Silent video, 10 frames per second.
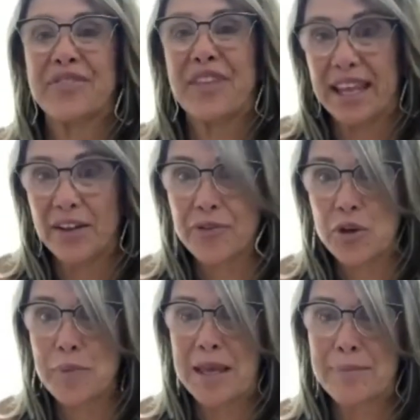they get a
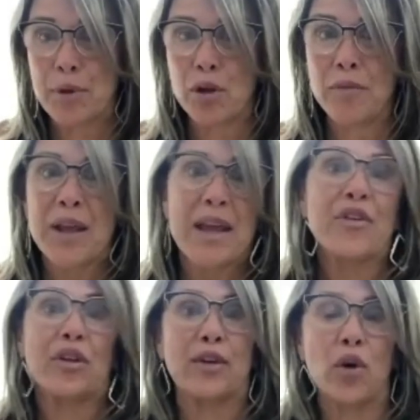few people and
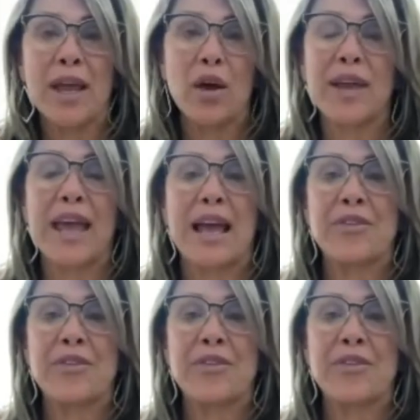they're like, okay, okay.